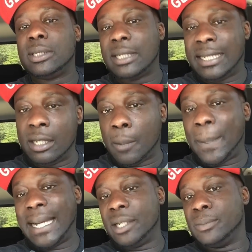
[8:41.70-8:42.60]
get up
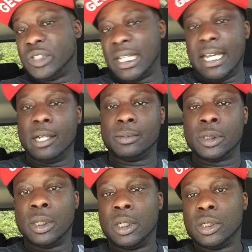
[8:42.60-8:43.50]
out them jams.
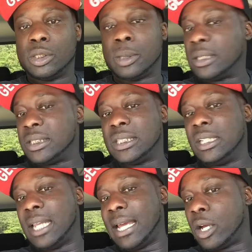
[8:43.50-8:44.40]
It's because it
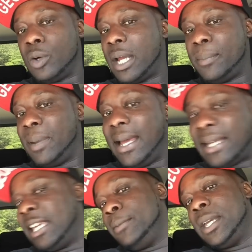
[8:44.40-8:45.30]
seems like Kodak Black
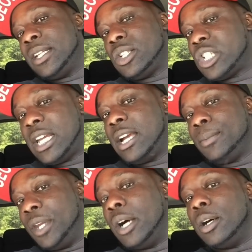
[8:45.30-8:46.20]
keep getting
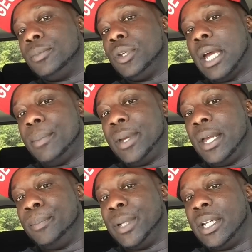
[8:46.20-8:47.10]
jammed up. You know what I
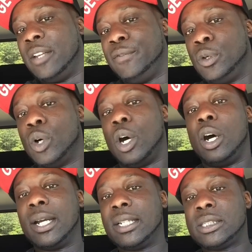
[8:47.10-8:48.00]
mean? But if you an
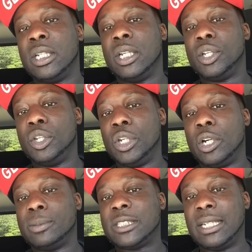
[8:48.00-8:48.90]
artist, you
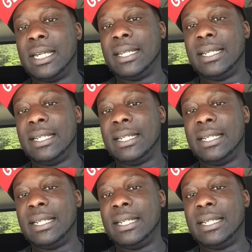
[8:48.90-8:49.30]
know what I'm saying,